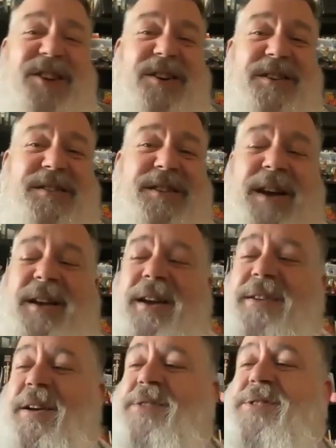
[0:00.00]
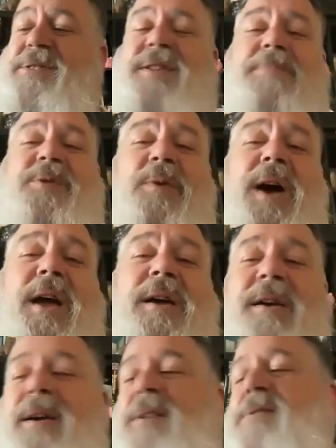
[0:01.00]
so I, I, I stepped away.
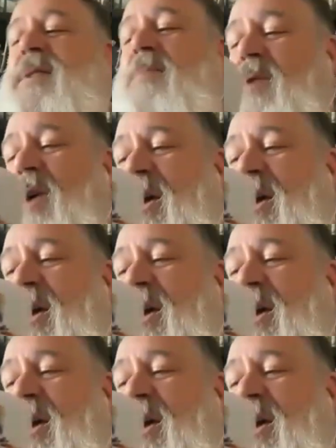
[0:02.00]
I stepped